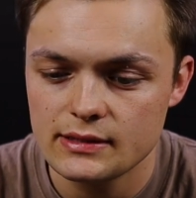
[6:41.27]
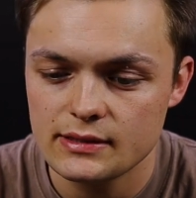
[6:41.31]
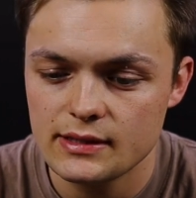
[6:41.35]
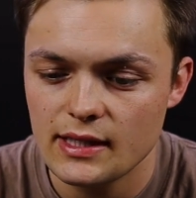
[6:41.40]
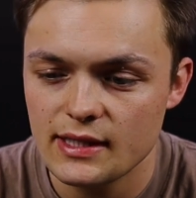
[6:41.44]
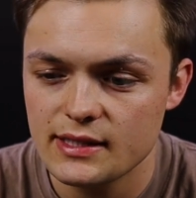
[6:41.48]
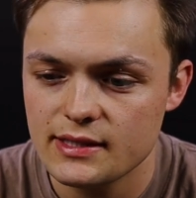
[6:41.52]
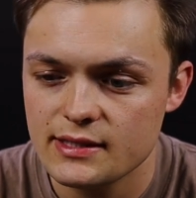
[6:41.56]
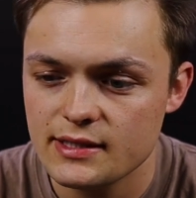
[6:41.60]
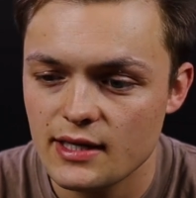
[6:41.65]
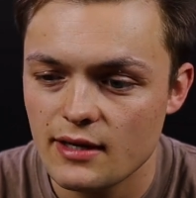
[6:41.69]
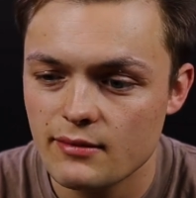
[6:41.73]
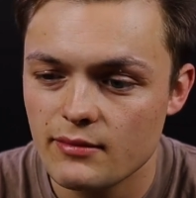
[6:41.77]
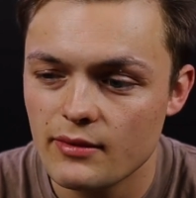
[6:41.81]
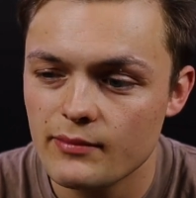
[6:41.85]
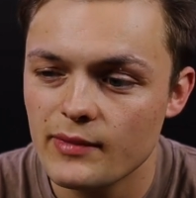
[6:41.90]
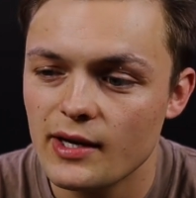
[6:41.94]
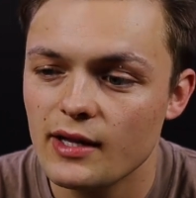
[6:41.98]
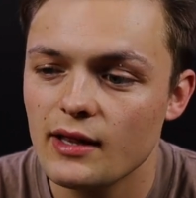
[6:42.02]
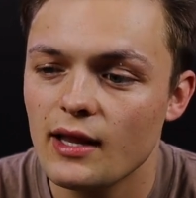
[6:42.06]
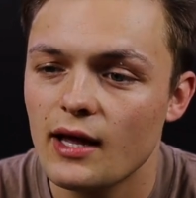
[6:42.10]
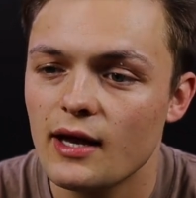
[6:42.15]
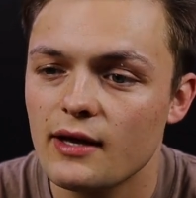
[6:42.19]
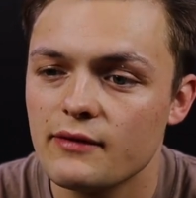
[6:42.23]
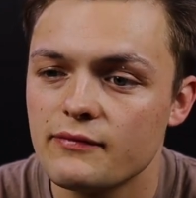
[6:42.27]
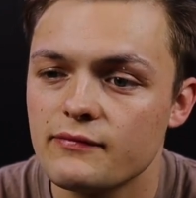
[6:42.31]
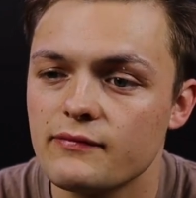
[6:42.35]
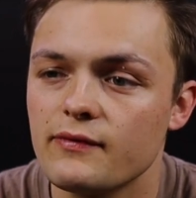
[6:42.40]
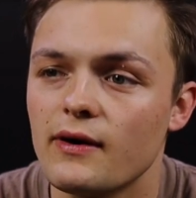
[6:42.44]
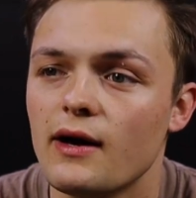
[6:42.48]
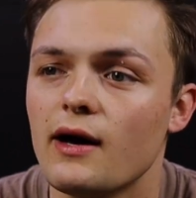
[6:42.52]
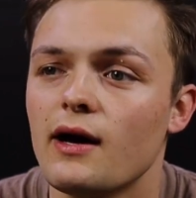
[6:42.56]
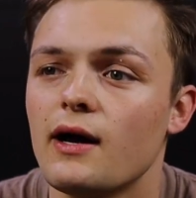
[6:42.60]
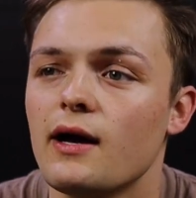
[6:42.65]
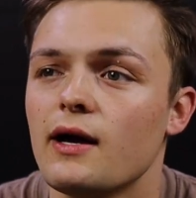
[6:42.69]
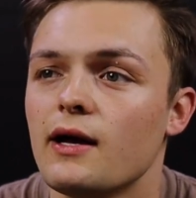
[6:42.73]
that time of my life,
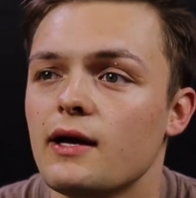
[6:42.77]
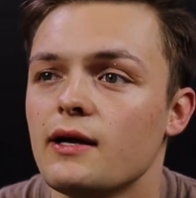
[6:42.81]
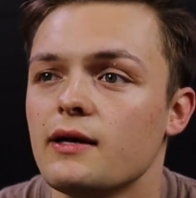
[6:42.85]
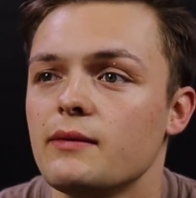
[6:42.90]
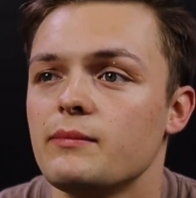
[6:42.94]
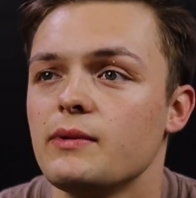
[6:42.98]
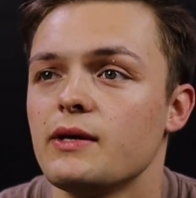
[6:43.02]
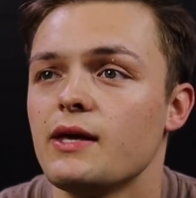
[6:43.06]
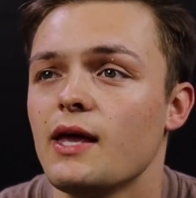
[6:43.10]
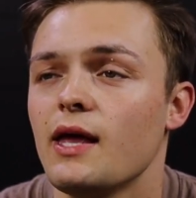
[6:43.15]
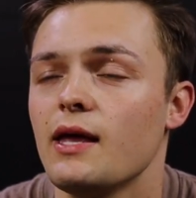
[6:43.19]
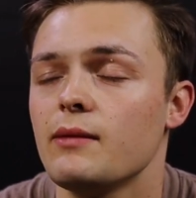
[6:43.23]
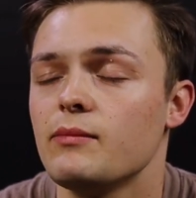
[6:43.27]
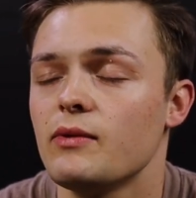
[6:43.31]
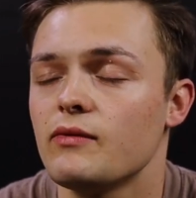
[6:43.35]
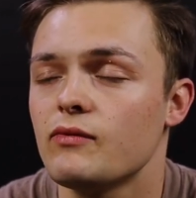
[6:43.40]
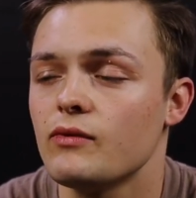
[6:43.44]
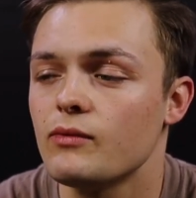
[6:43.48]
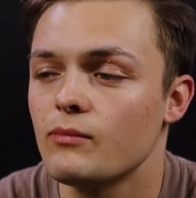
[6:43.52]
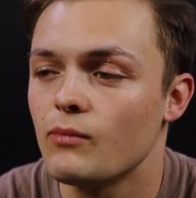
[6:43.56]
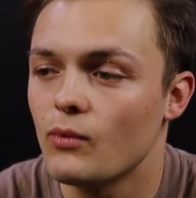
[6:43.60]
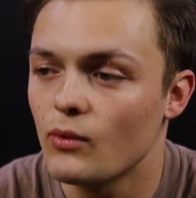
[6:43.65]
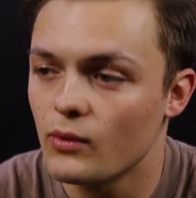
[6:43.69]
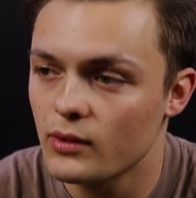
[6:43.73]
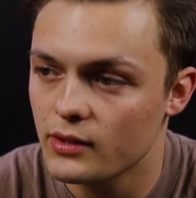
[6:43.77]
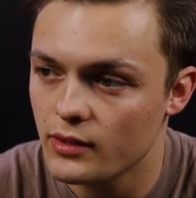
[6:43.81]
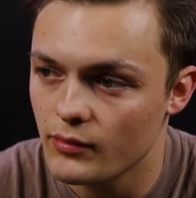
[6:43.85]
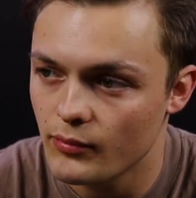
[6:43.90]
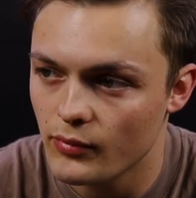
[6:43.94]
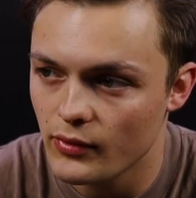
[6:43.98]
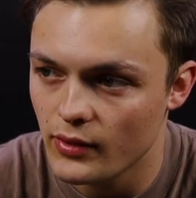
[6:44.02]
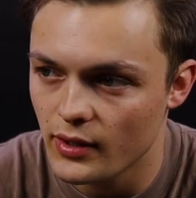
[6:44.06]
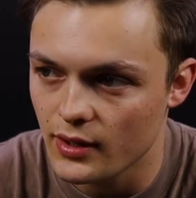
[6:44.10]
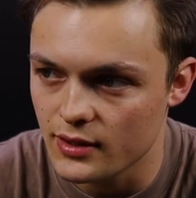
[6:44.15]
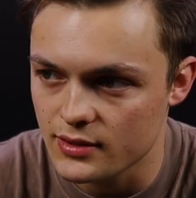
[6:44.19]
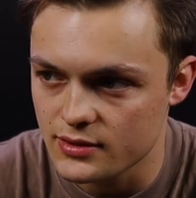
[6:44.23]
I became even more
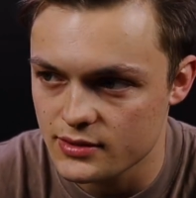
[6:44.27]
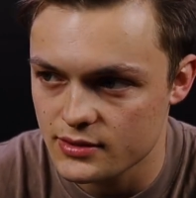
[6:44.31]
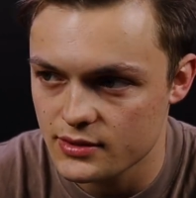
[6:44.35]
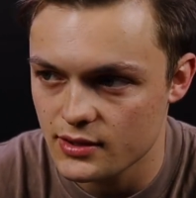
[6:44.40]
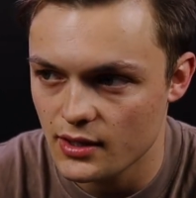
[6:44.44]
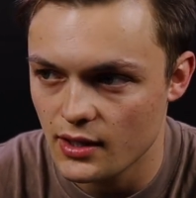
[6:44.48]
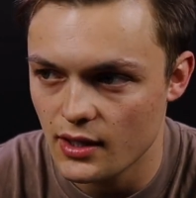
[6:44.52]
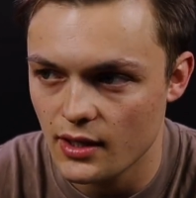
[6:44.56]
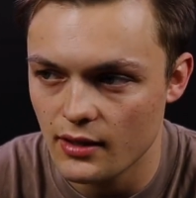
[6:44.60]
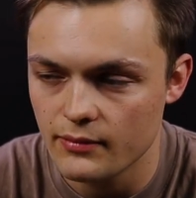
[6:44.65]
depressed.